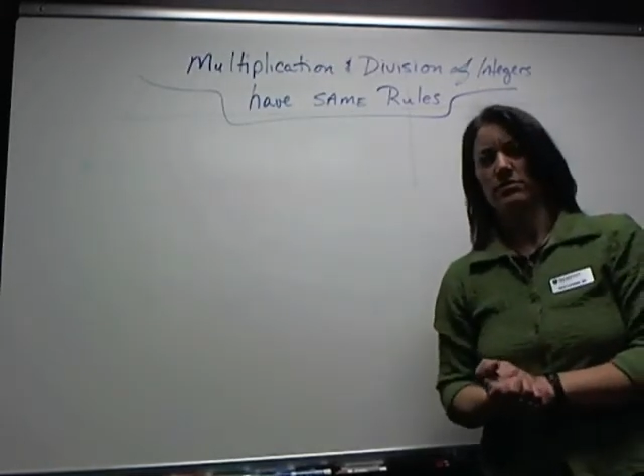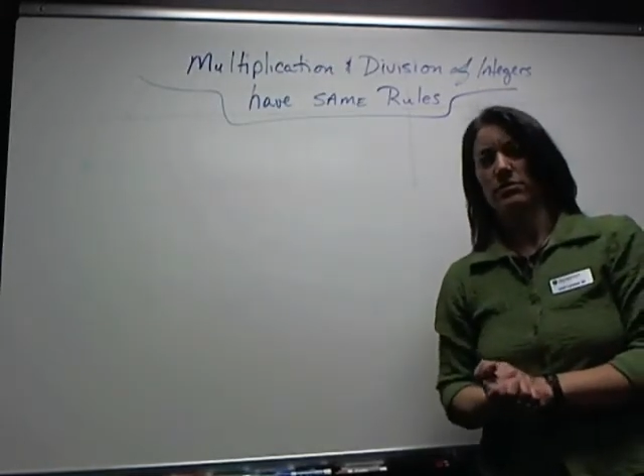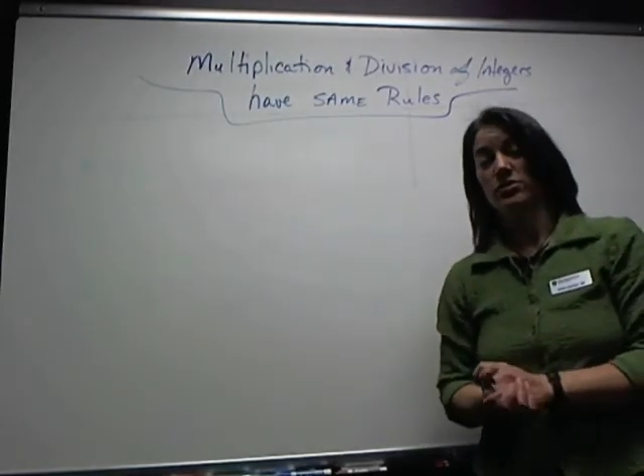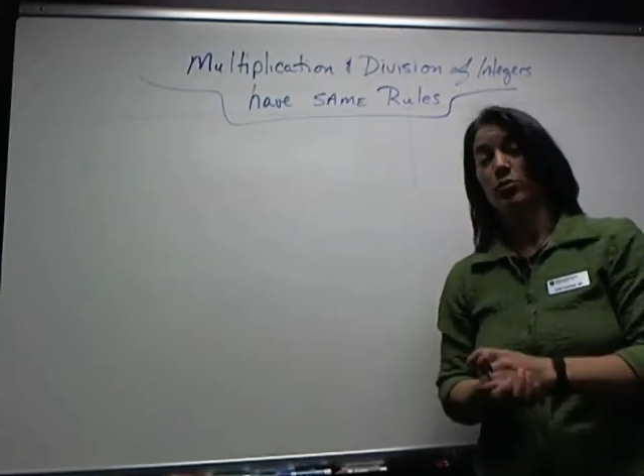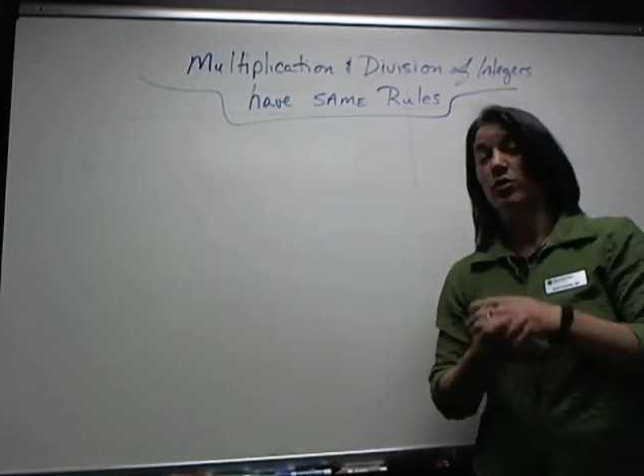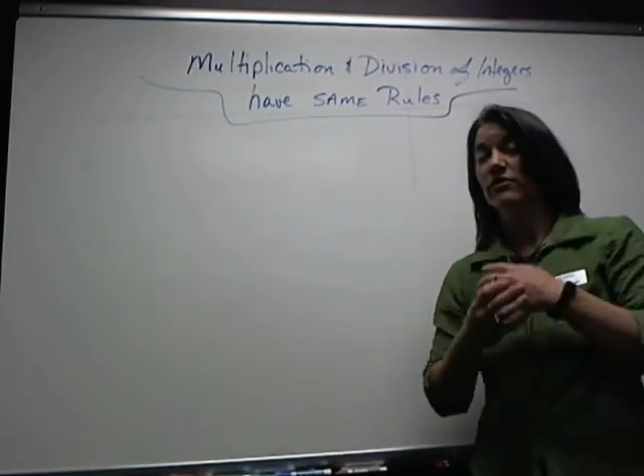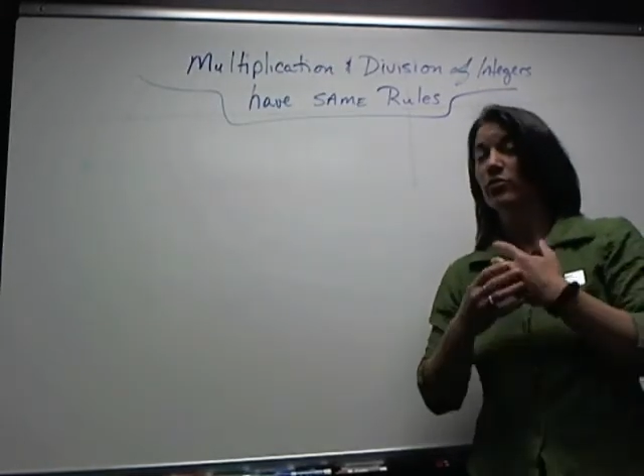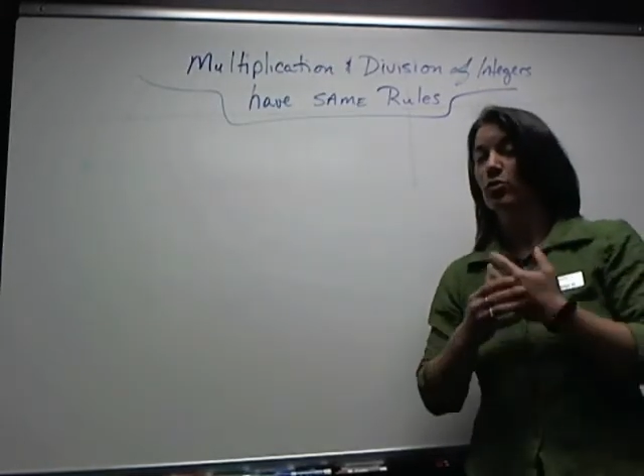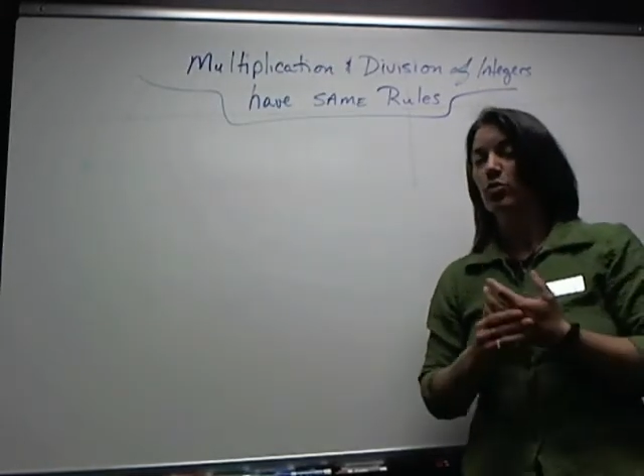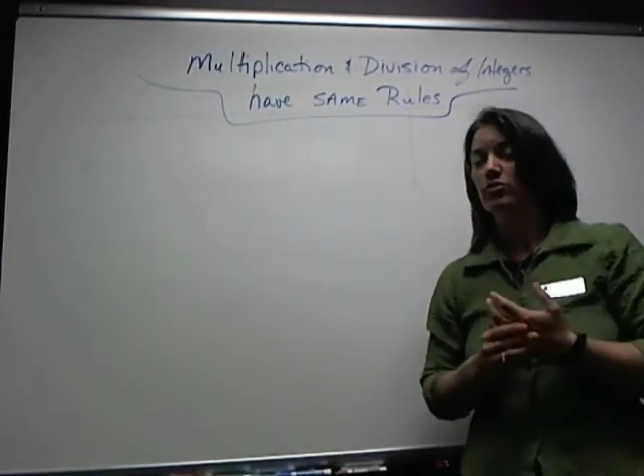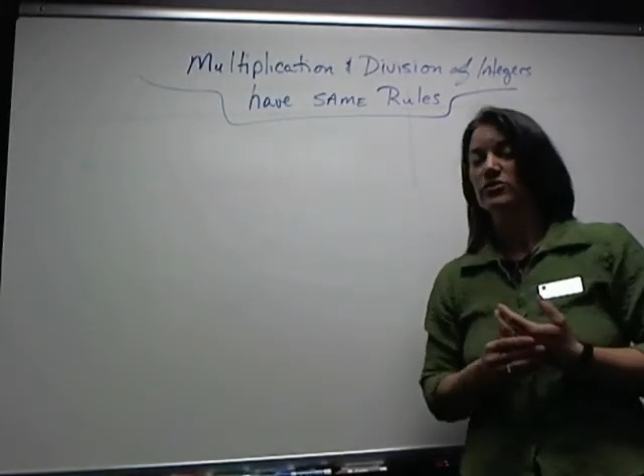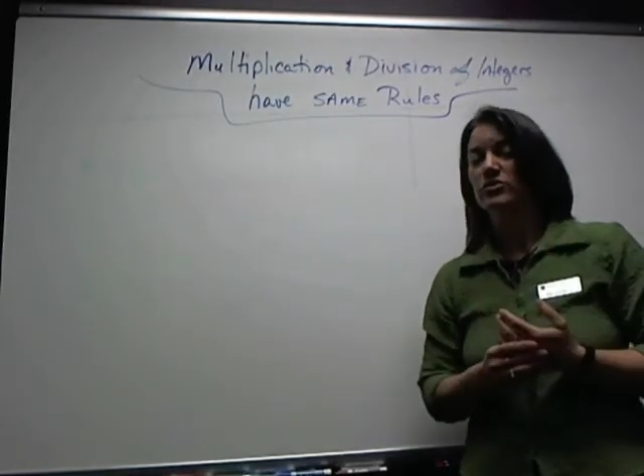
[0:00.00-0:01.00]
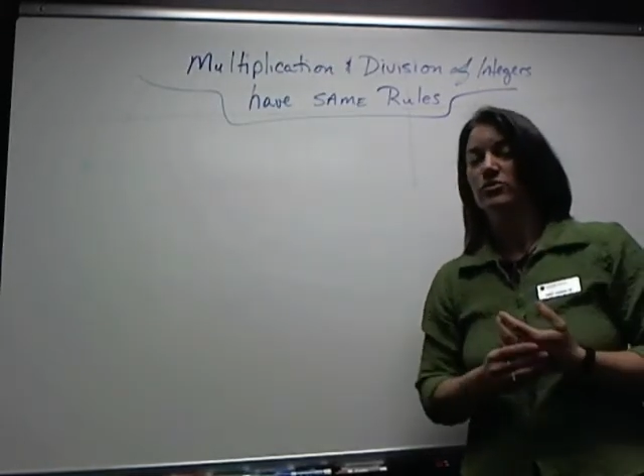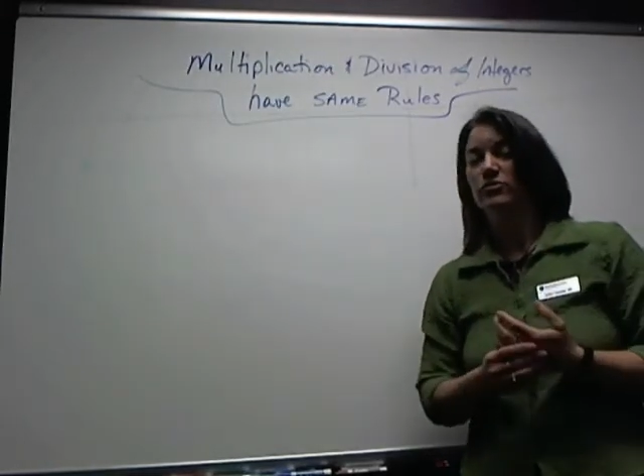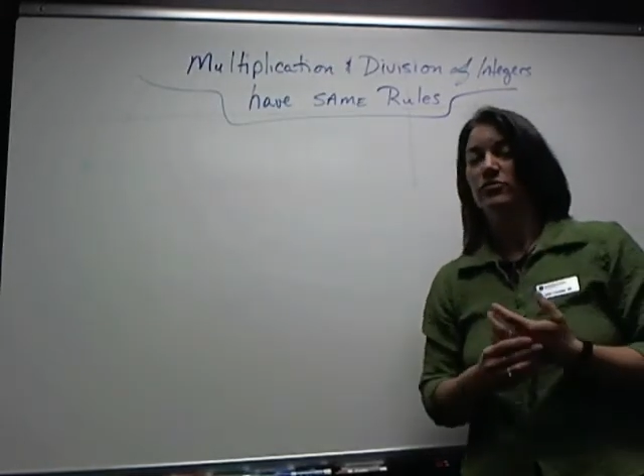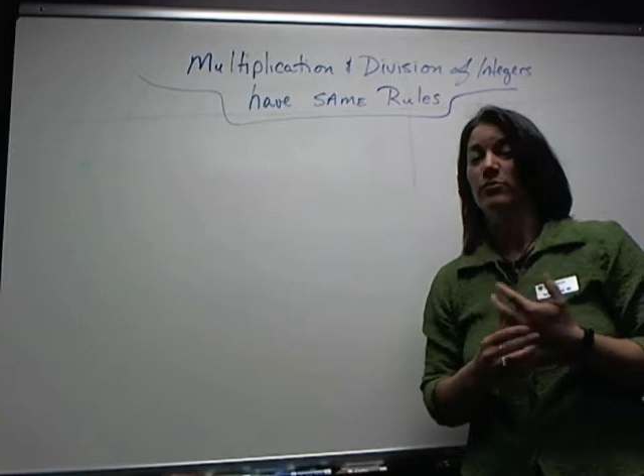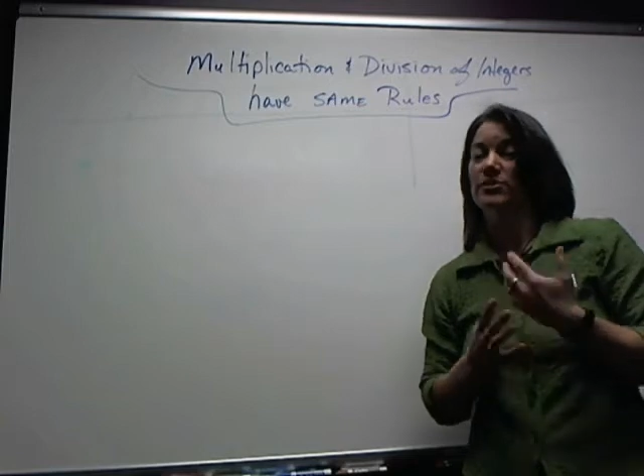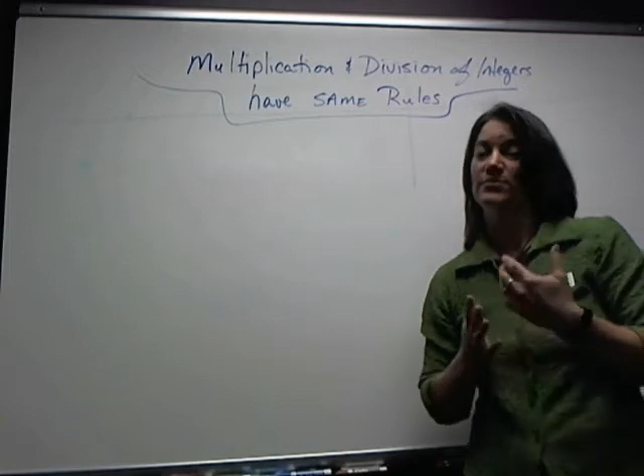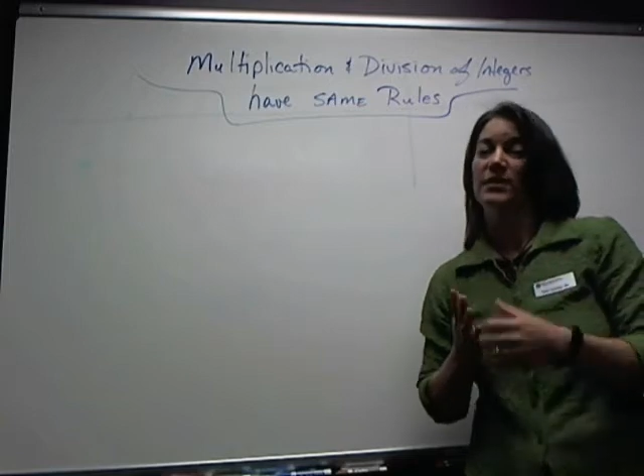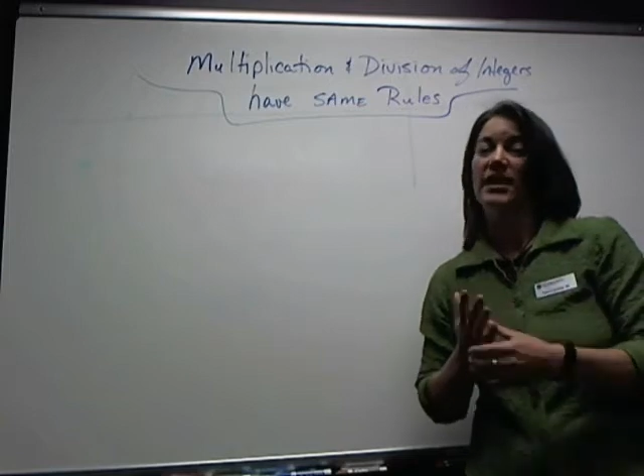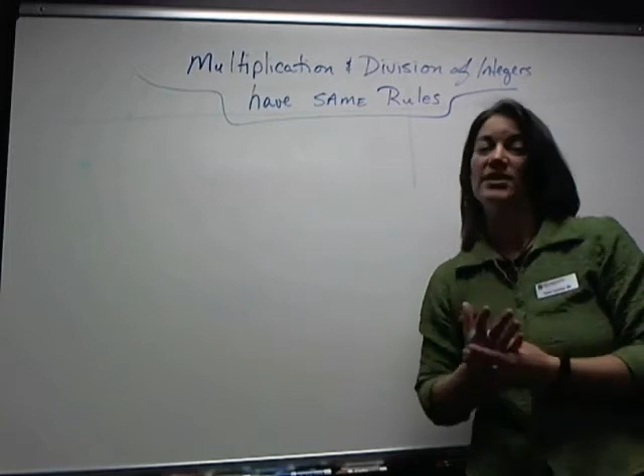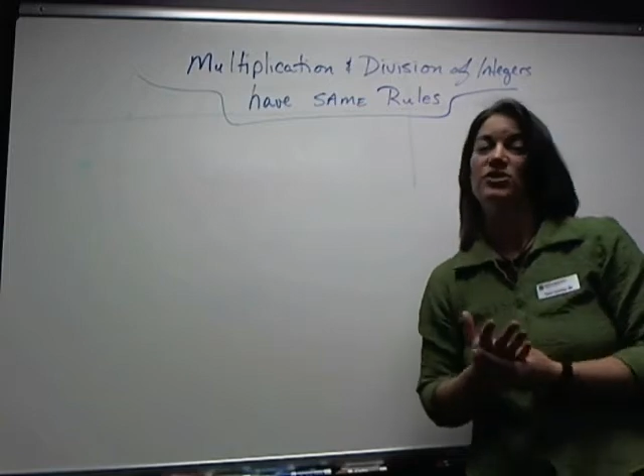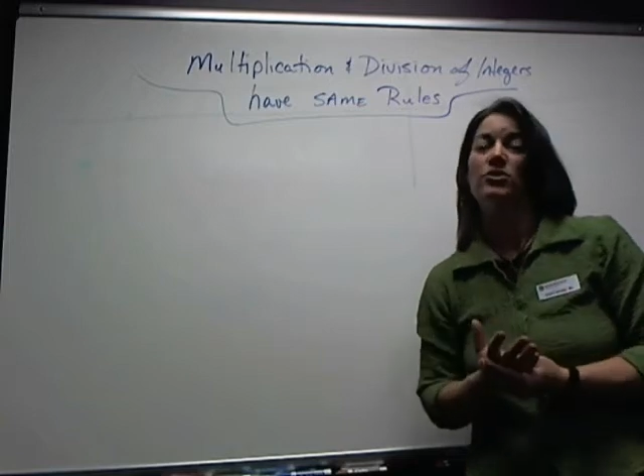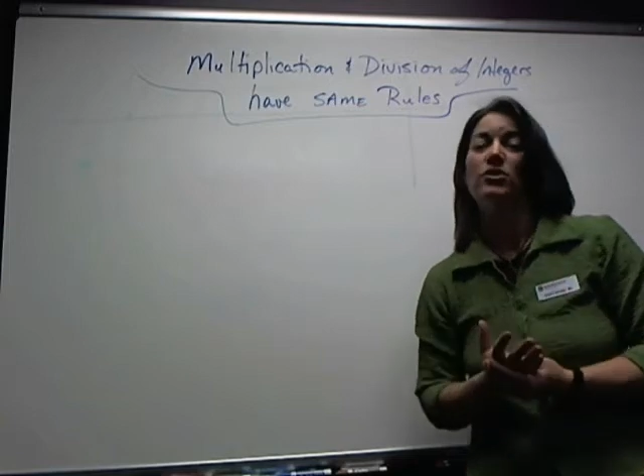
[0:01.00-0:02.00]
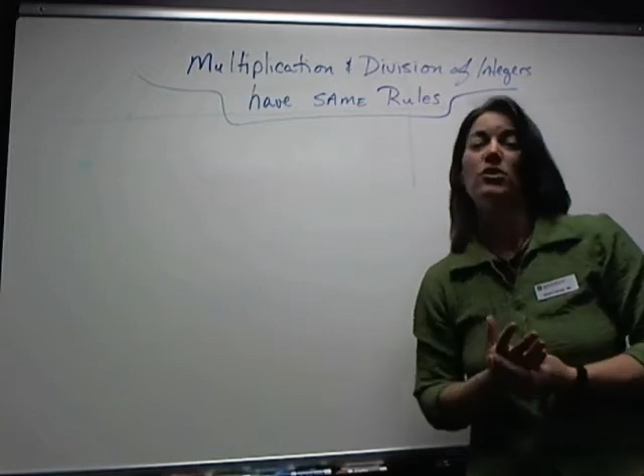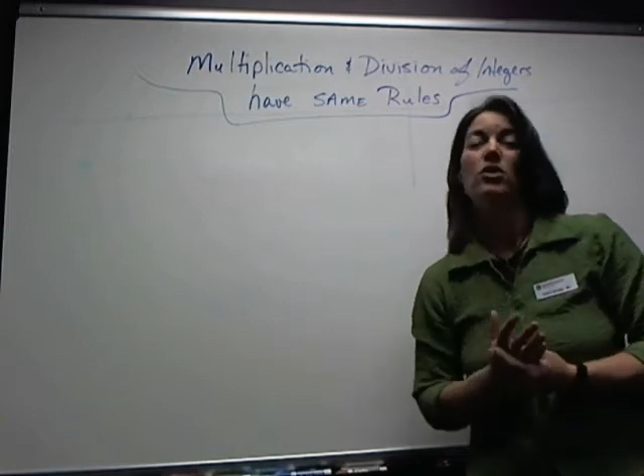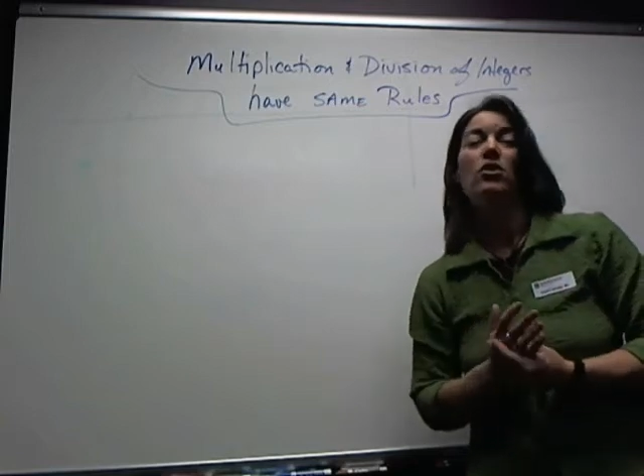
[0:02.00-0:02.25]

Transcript: So whatever holds true for multiplication